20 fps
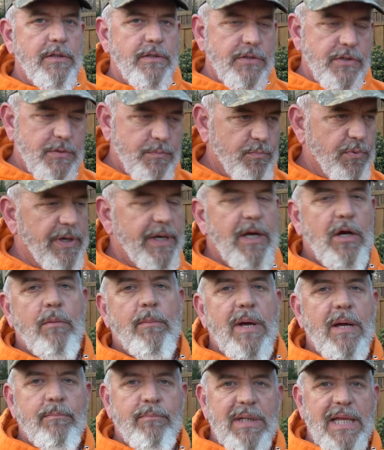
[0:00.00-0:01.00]
spread out
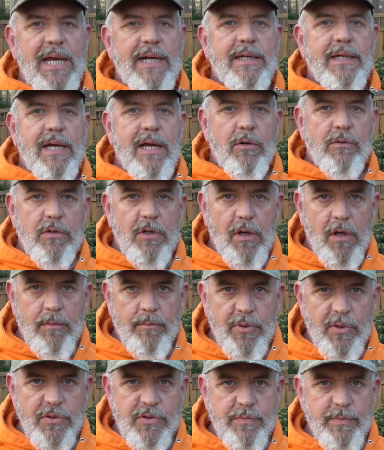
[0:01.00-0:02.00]
my Black Cow
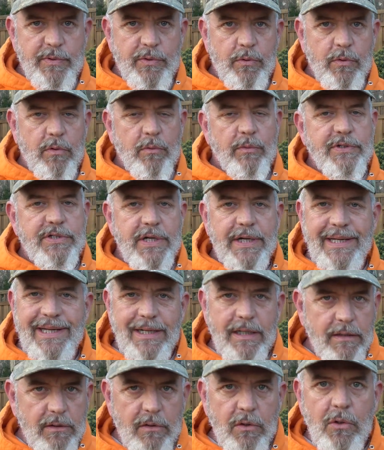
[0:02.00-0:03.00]
compost manure, which I
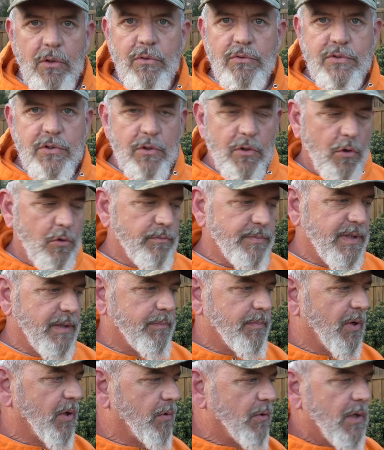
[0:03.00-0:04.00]
get at Lowe's or Home
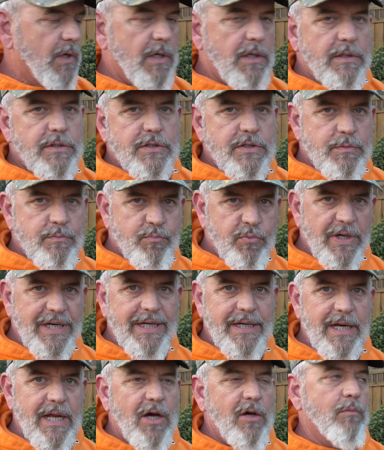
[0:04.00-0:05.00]
Depot, spread
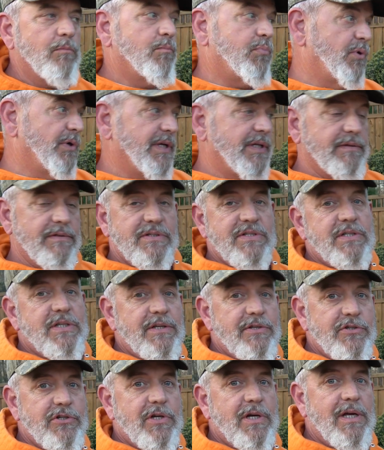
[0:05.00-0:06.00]
it out, put it in the
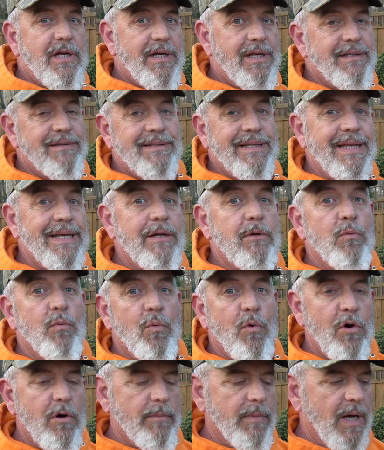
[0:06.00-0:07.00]
sunshine, and let it
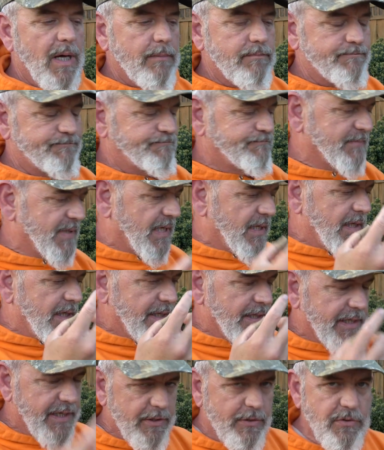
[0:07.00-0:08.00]
warm up.
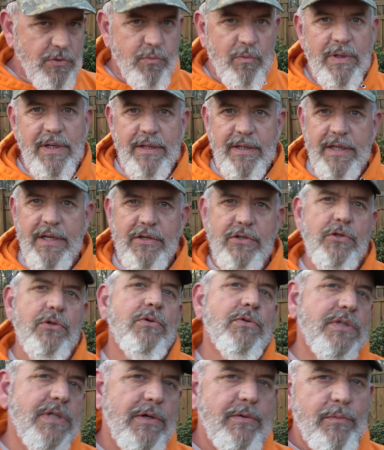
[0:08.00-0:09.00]
Here's one of the
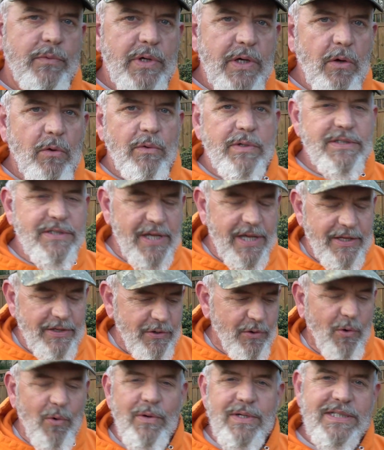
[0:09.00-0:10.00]
issues that
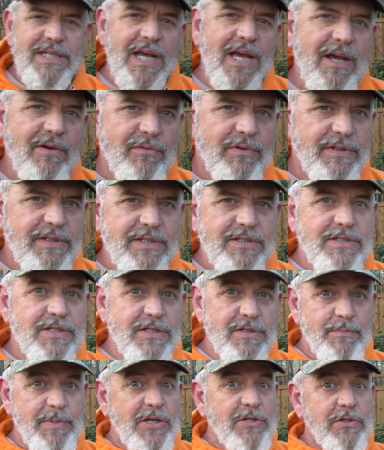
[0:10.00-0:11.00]
you always have with this,
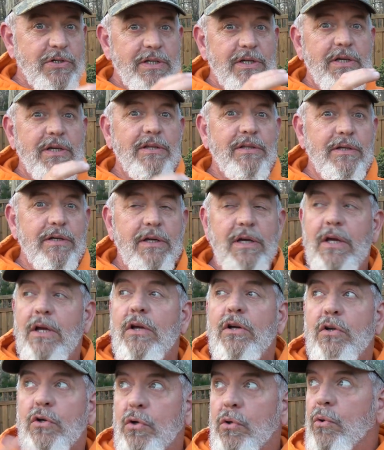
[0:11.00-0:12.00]
especially in the
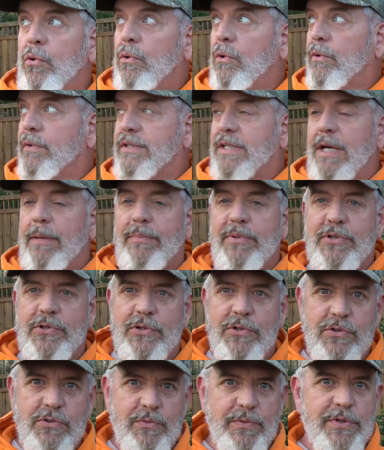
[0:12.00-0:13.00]
cooler
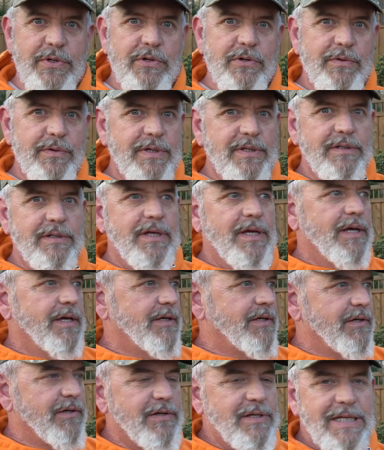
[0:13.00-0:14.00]
temperatures when you're in,
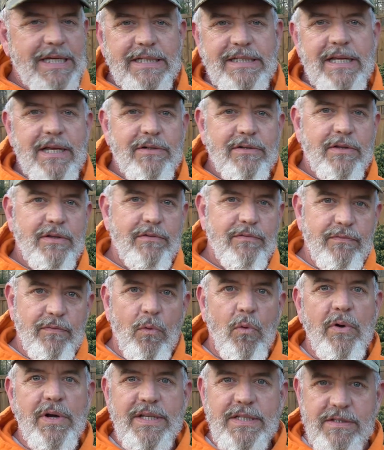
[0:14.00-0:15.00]
you get down to the
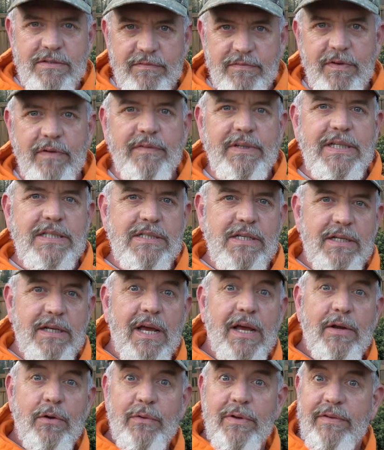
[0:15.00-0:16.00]
40s and 50s at
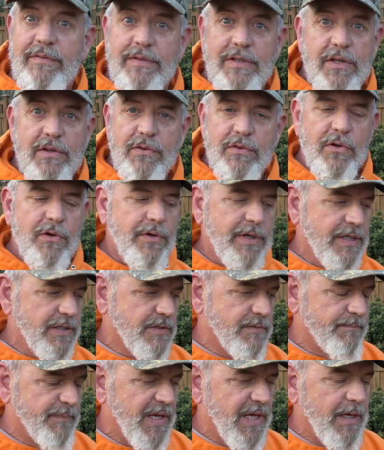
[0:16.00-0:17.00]
night or even the
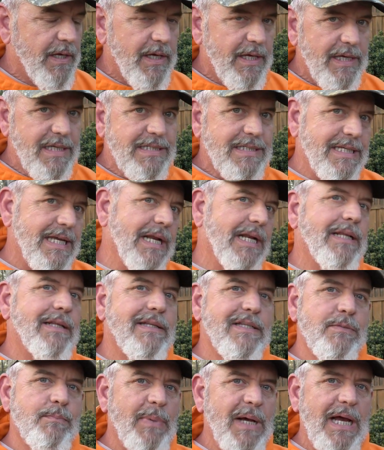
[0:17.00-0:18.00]
30s, is getting
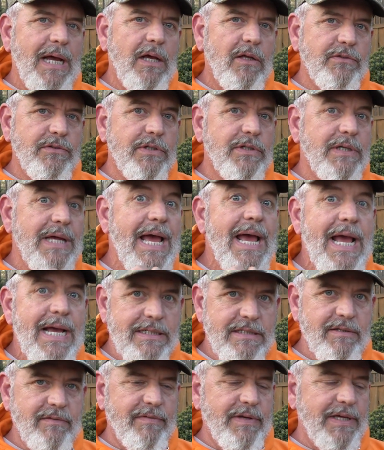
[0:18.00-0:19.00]
this pile to
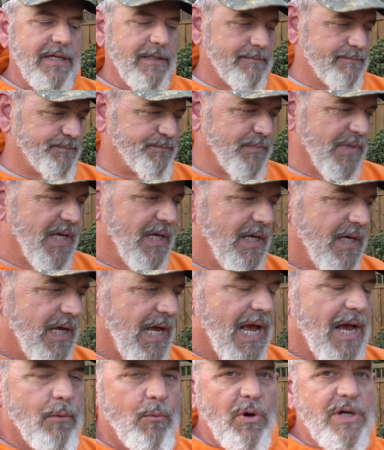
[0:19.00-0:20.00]
activate.
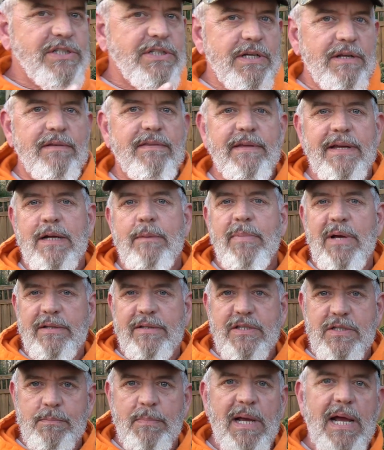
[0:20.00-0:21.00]
I want you to think about
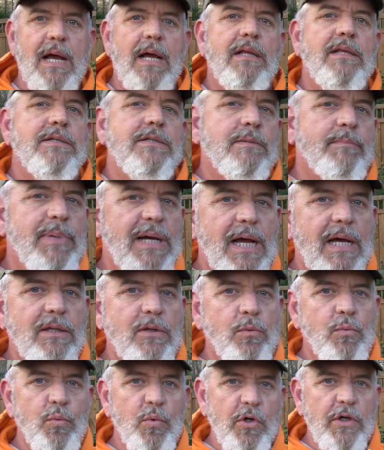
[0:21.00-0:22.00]
this pile as a pile
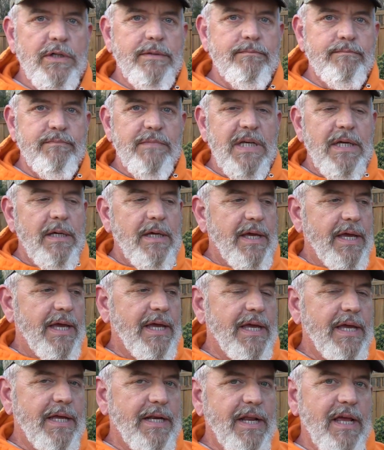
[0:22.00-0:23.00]
of wood.
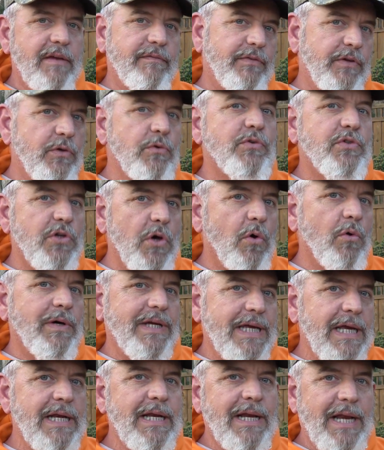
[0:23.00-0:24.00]
And if you
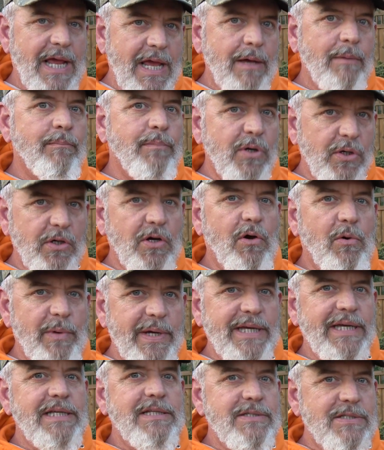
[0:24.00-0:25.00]
don't get an ember
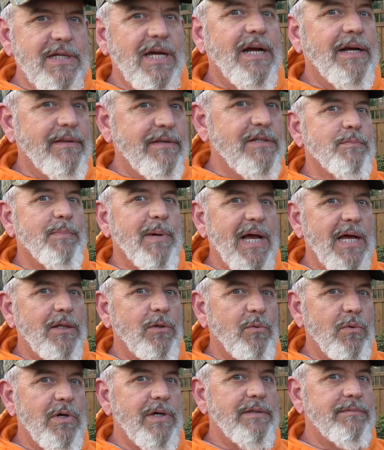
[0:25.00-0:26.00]
going inside pile
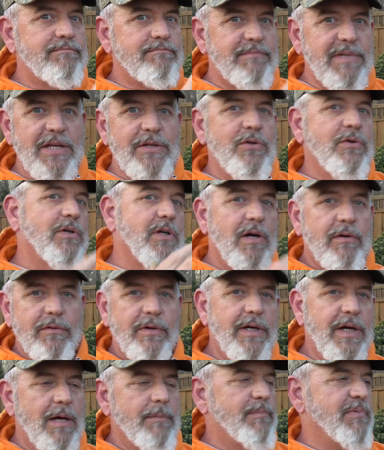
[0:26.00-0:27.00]
of wood and you
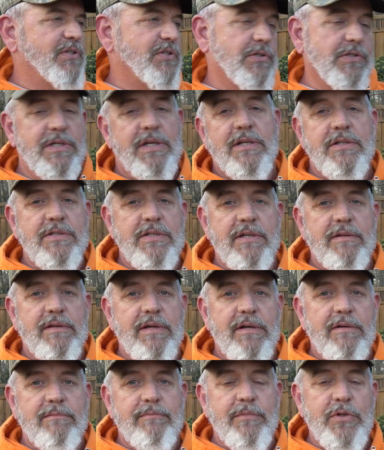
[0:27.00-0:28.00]
cover it up, it's just going to sit
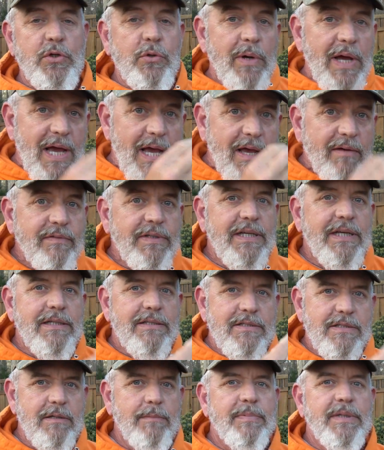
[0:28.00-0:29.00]
there. You have to
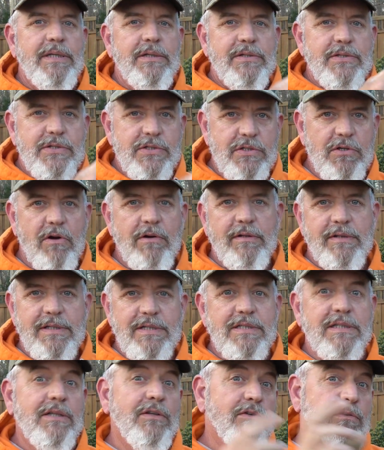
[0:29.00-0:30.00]
get something to start
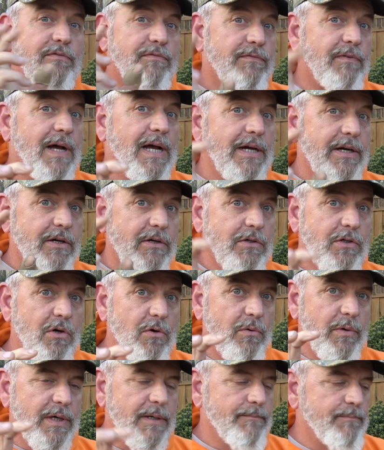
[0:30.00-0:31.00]
this little fire
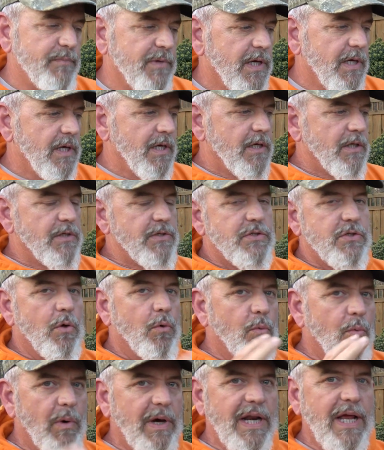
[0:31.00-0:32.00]
going. So
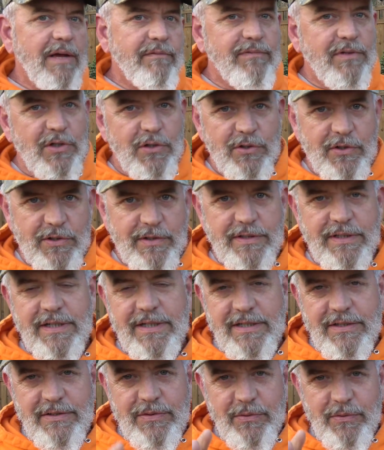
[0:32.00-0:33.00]
what I've learned,
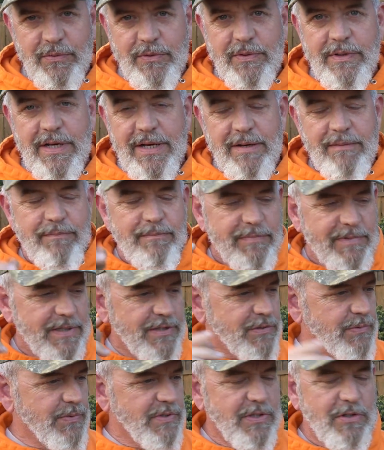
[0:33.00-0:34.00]
and
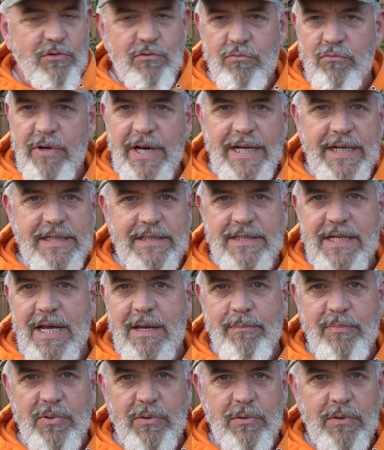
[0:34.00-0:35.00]
this was a great
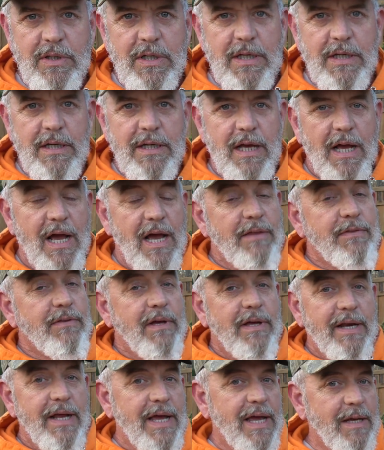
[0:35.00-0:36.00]
example, I
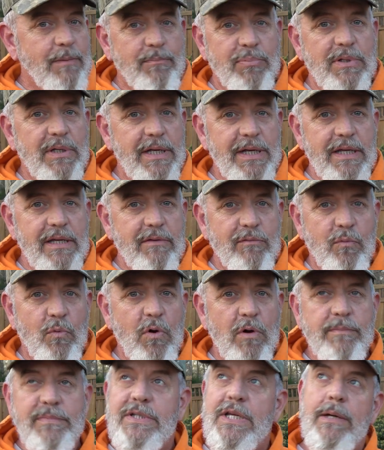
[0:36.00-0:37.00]
thought I had plenty of
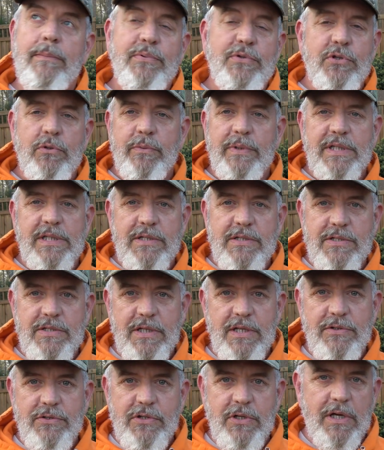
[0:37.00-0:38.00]
warm temperature with this
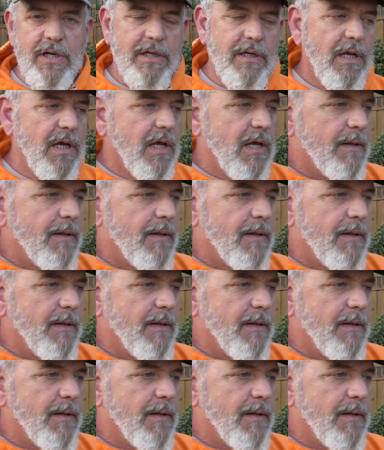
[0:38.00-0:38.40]
sunshine.